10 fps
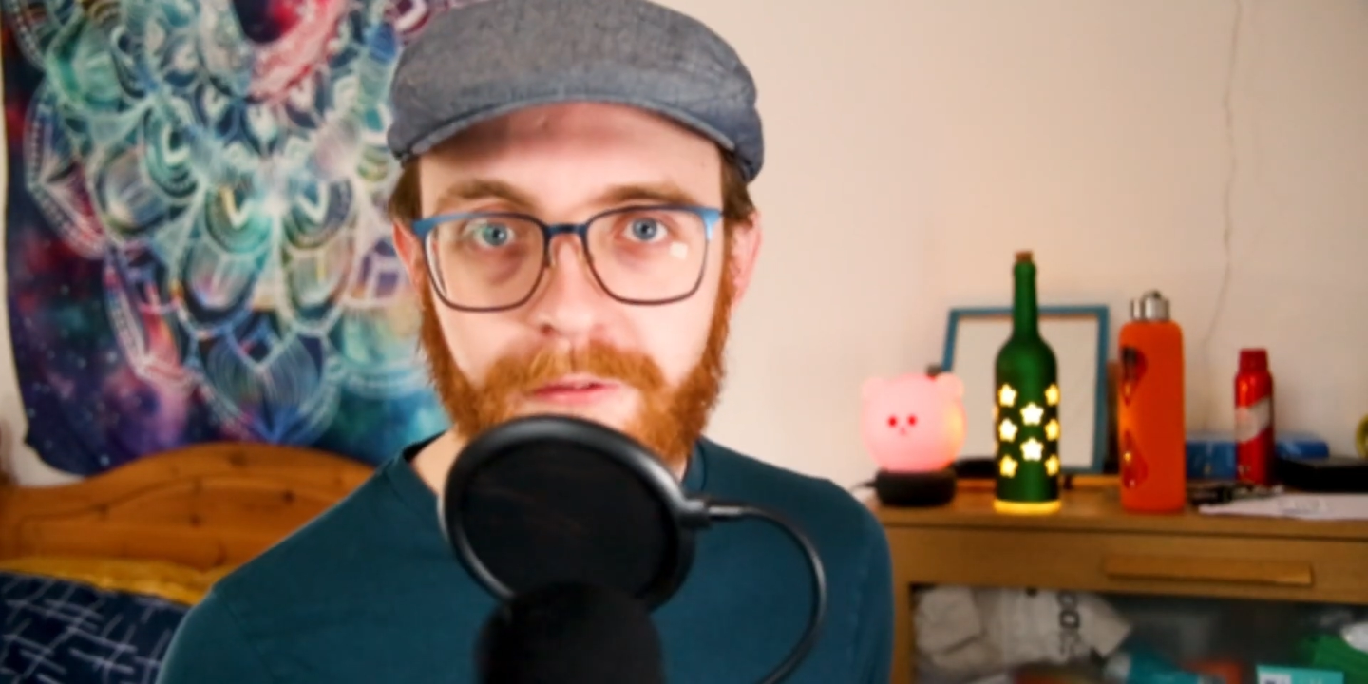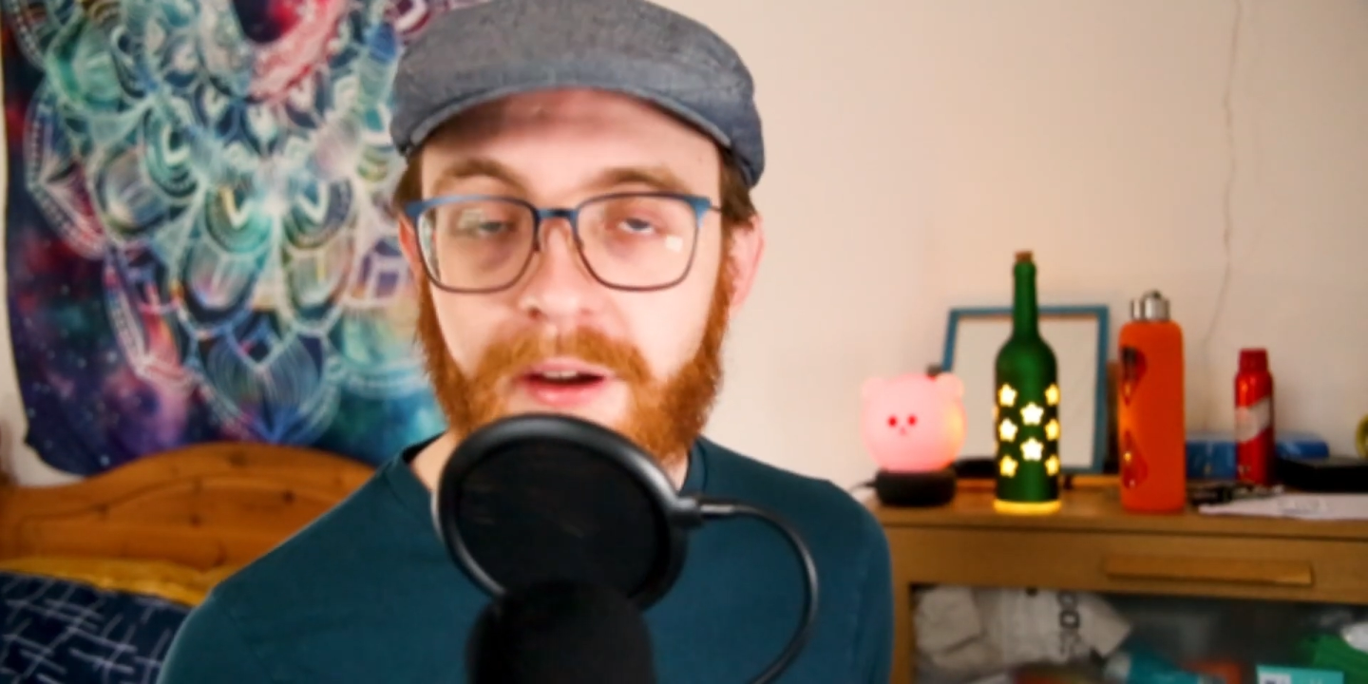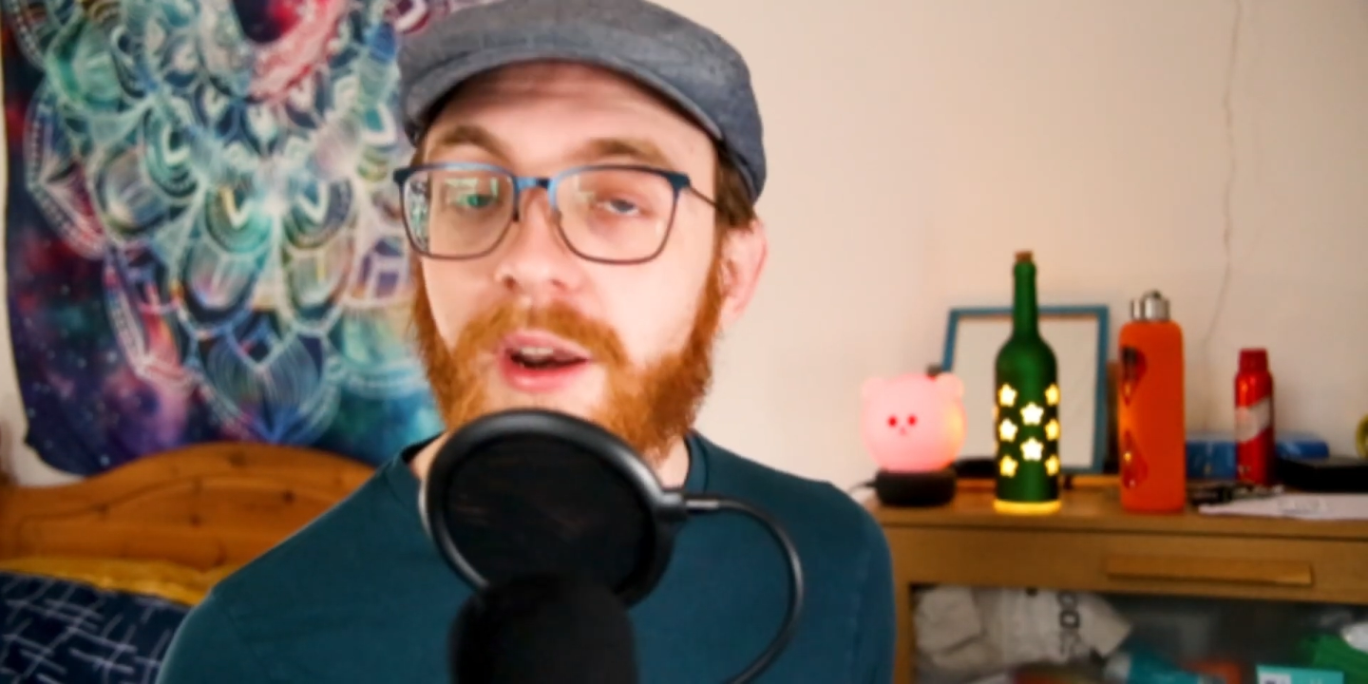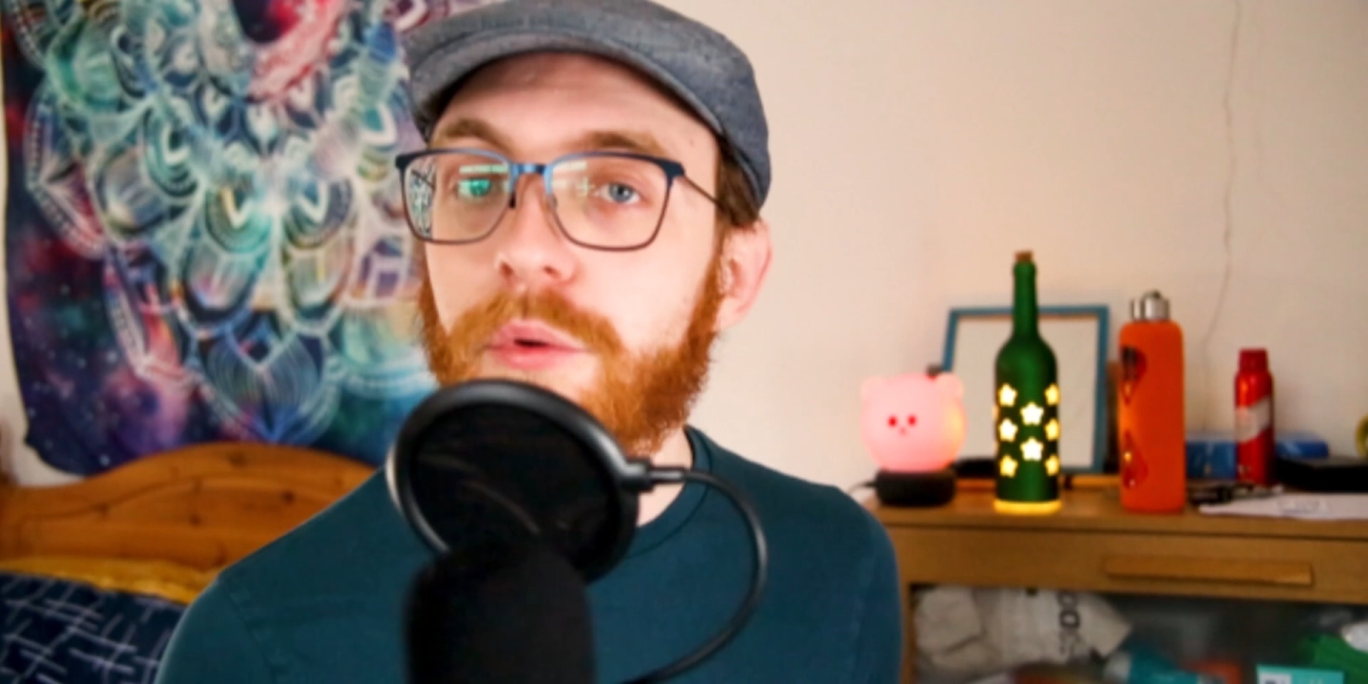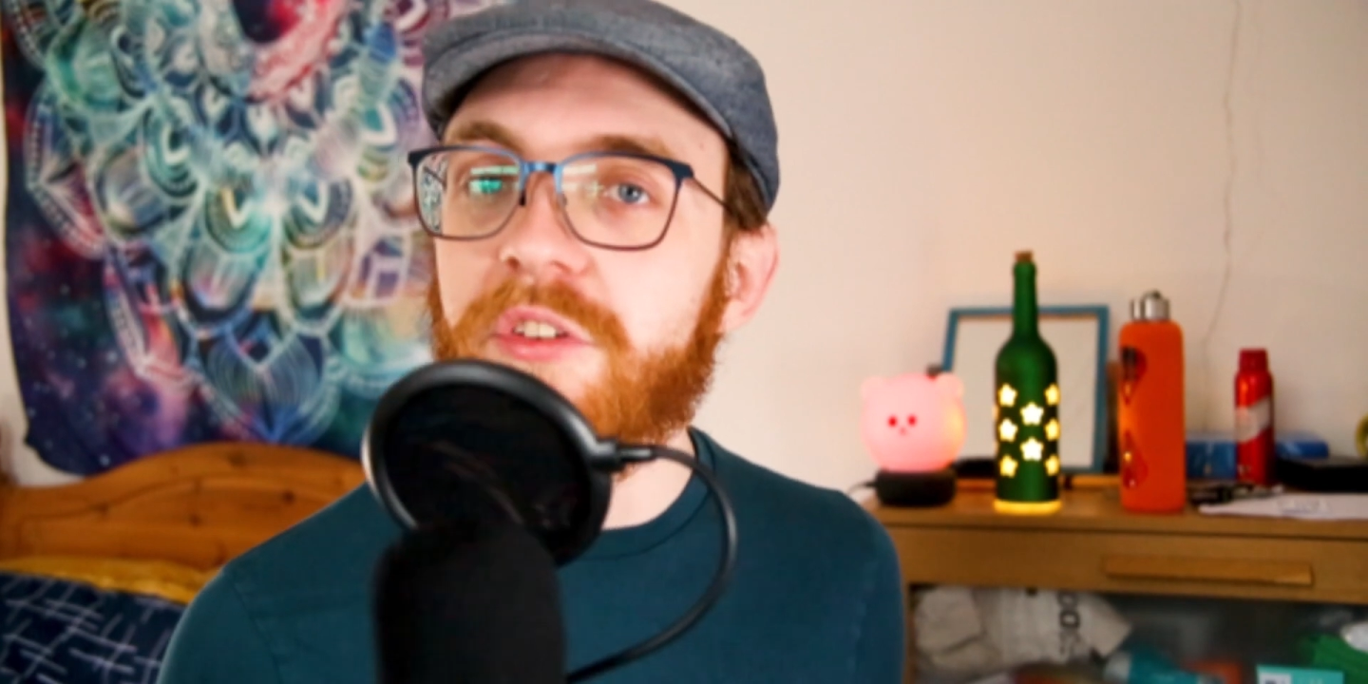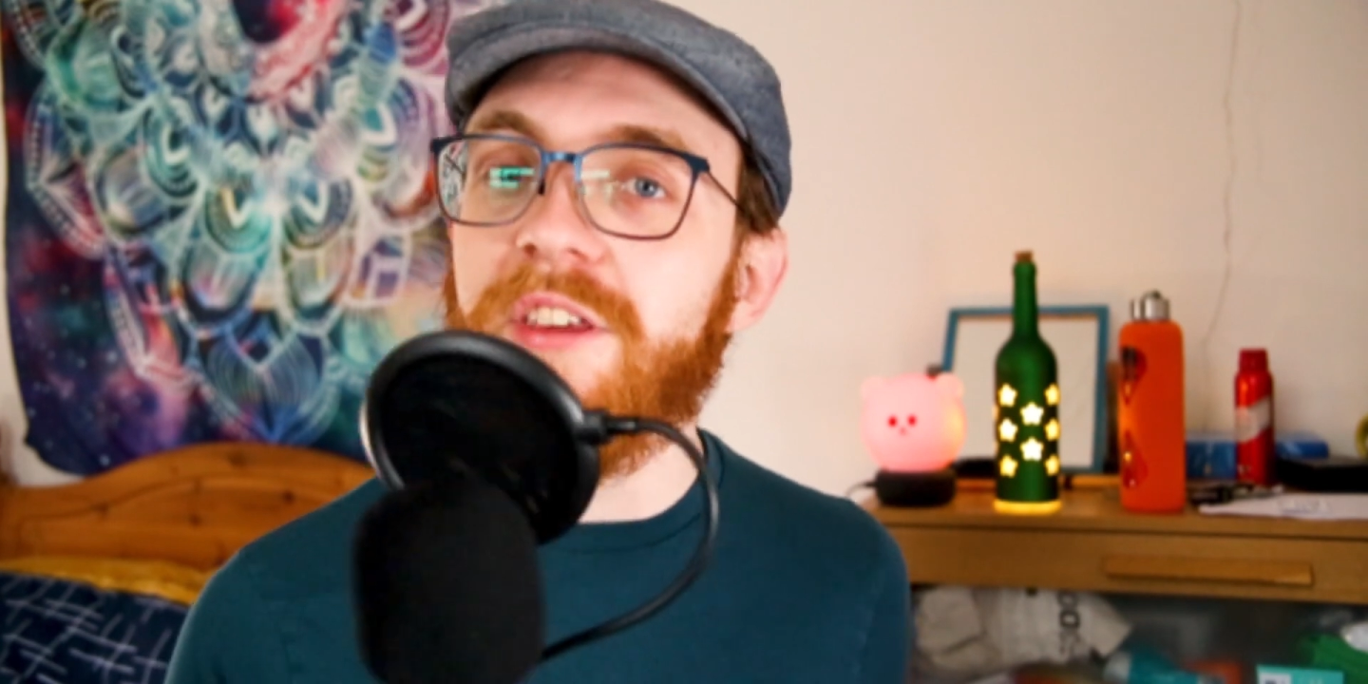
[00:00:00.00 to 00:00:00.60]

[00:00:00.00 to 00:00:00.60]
and I will